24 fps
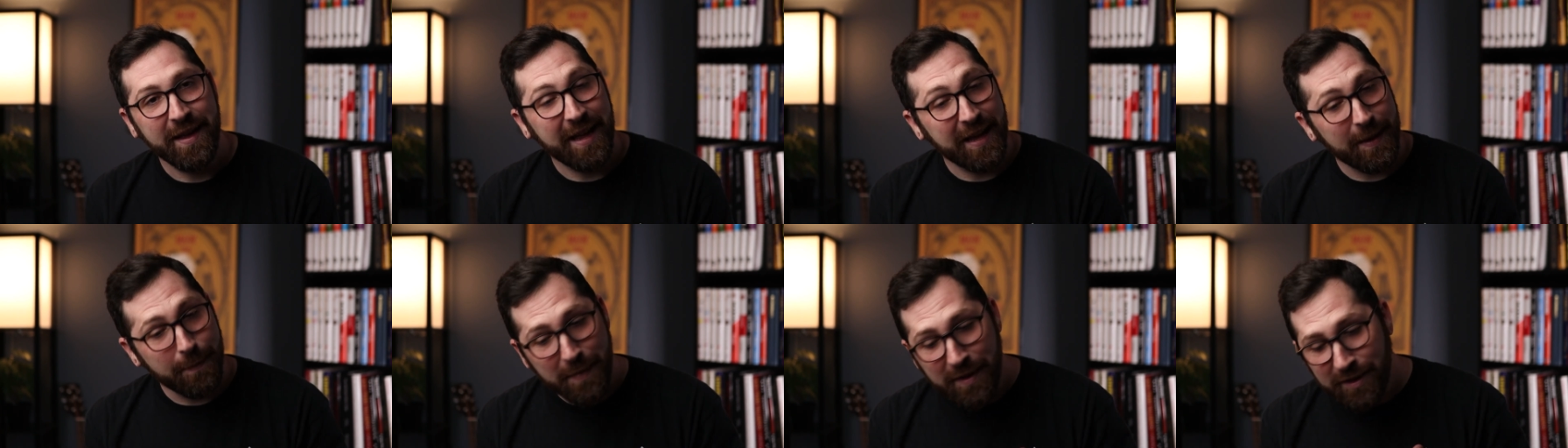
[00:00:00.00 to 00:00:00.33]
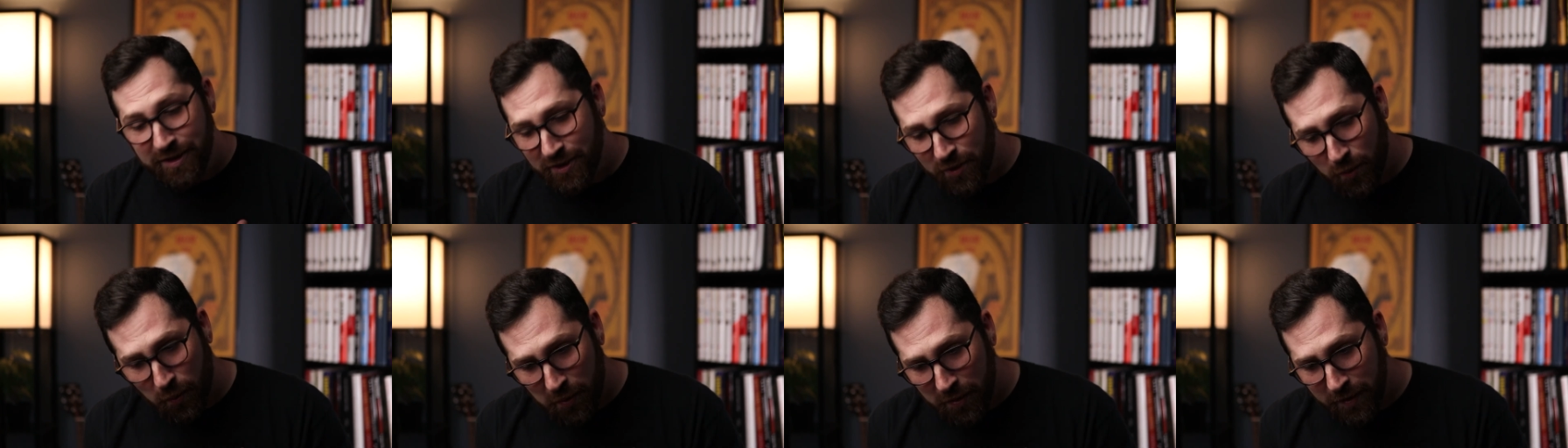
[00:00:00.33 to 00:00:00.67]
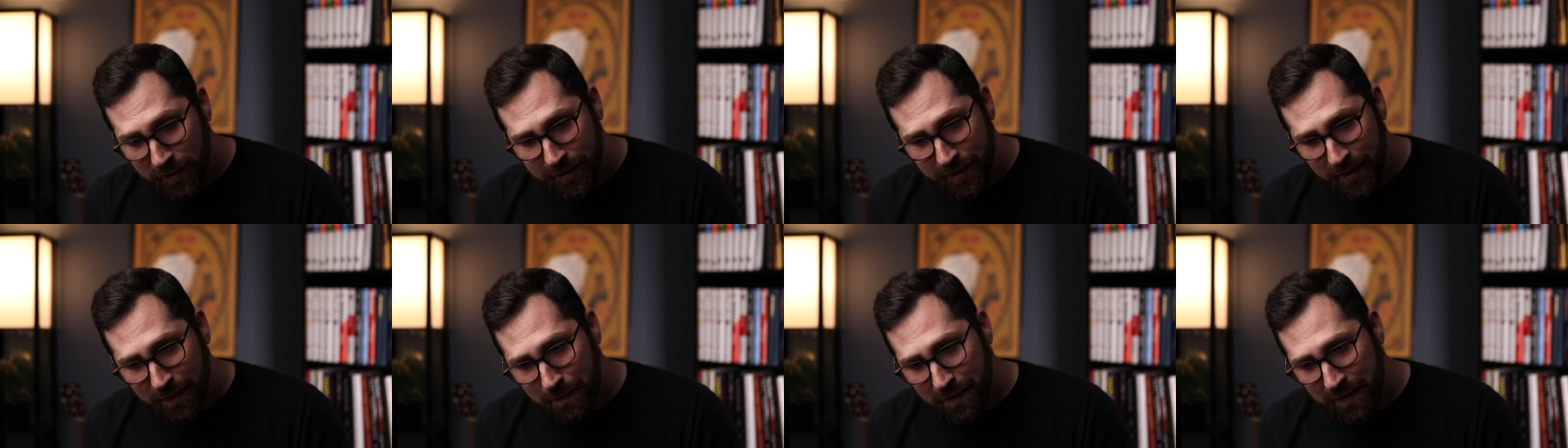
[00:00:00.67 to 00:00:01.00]
It means the
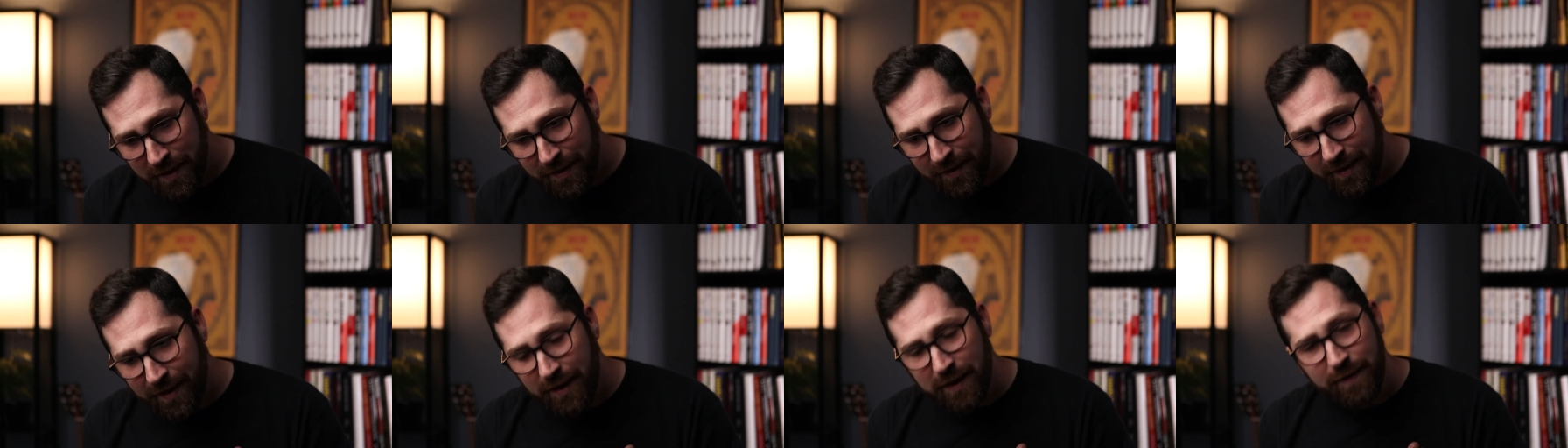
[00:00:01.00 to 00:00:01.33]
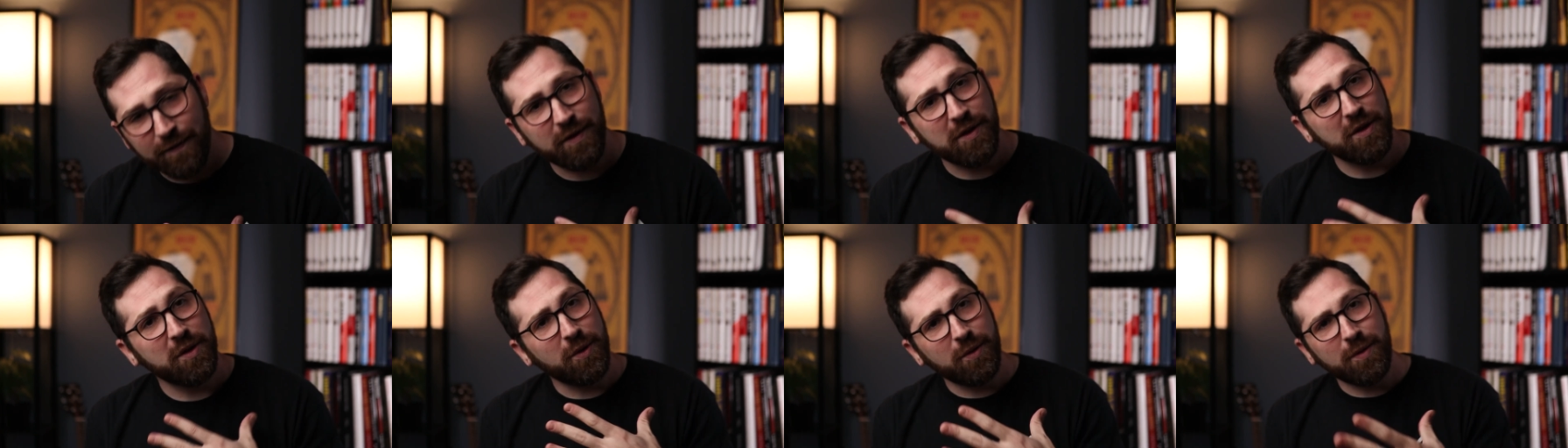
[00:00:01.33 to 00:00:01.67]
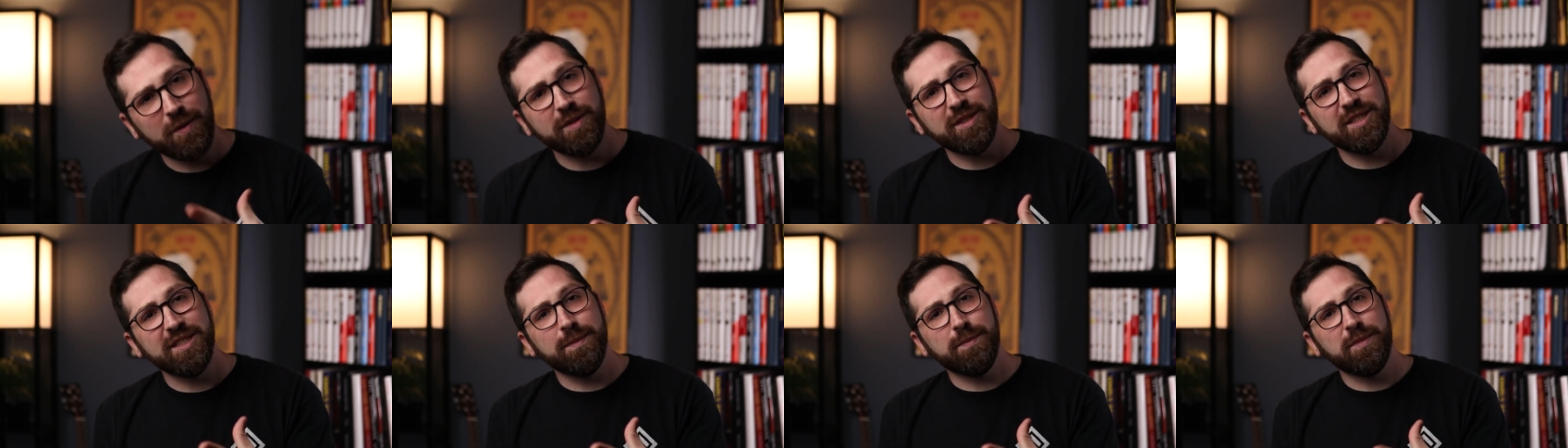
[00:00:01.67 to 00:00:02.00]
world to me, and if you
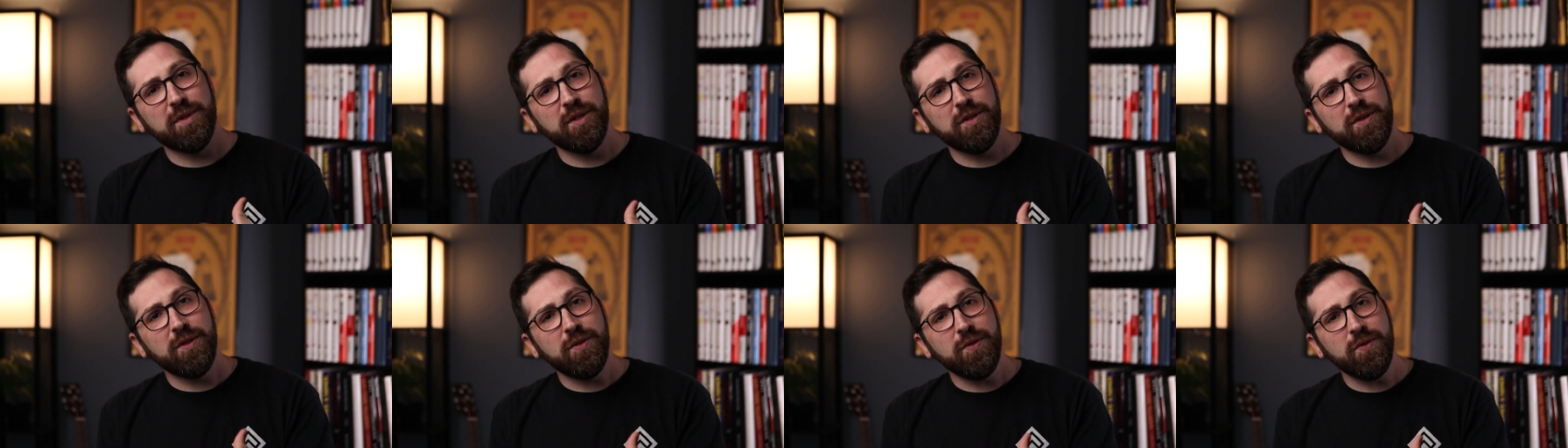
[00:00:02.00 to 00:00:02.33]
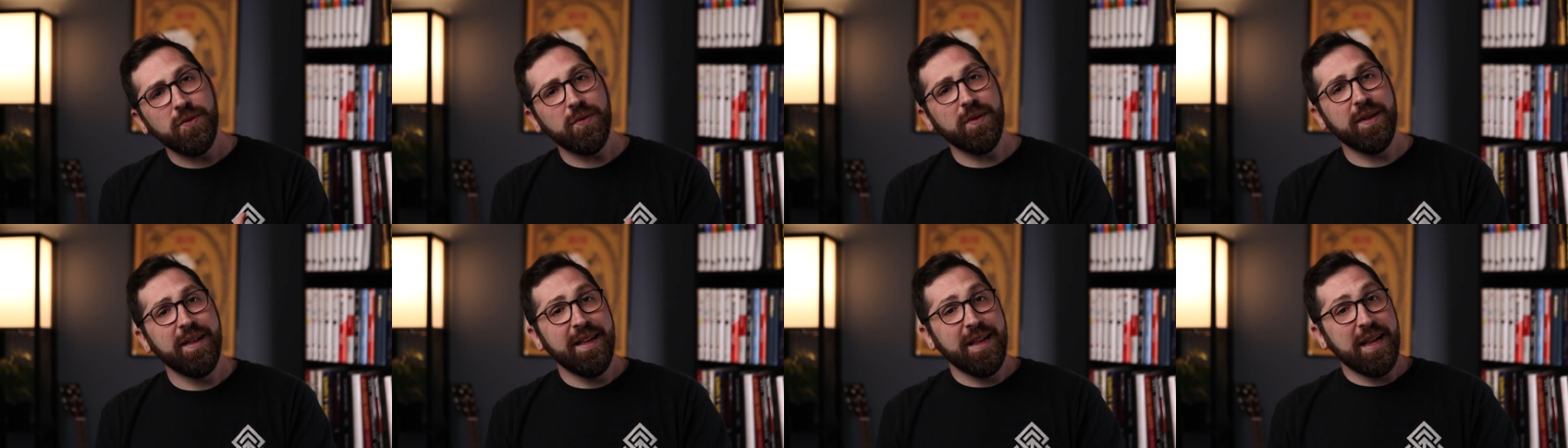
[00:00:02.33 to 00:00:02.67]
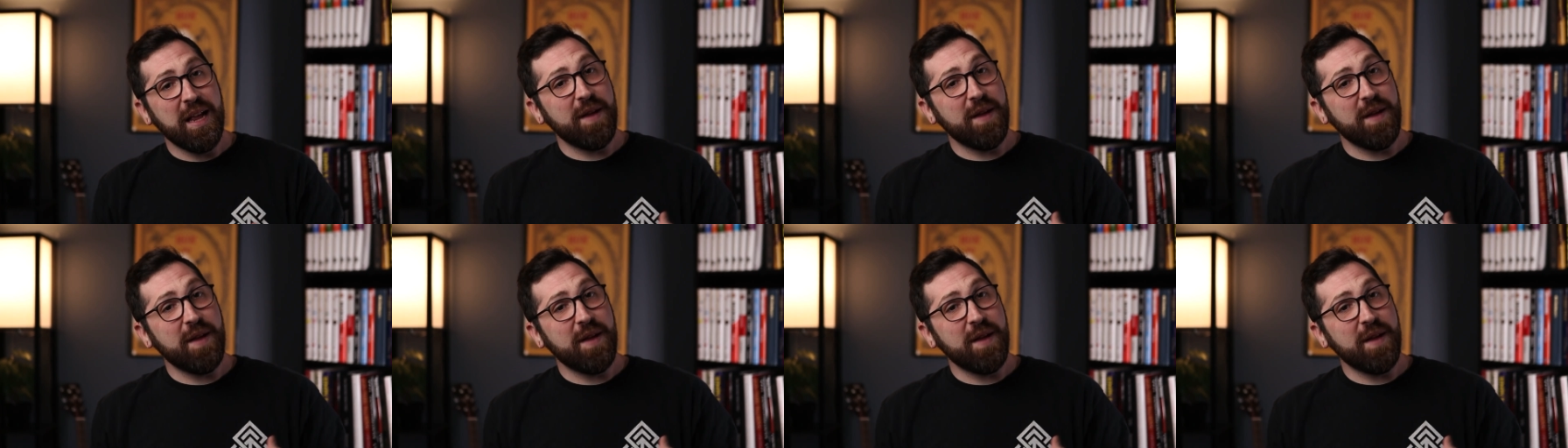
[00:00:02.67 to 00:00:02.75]
learned something new,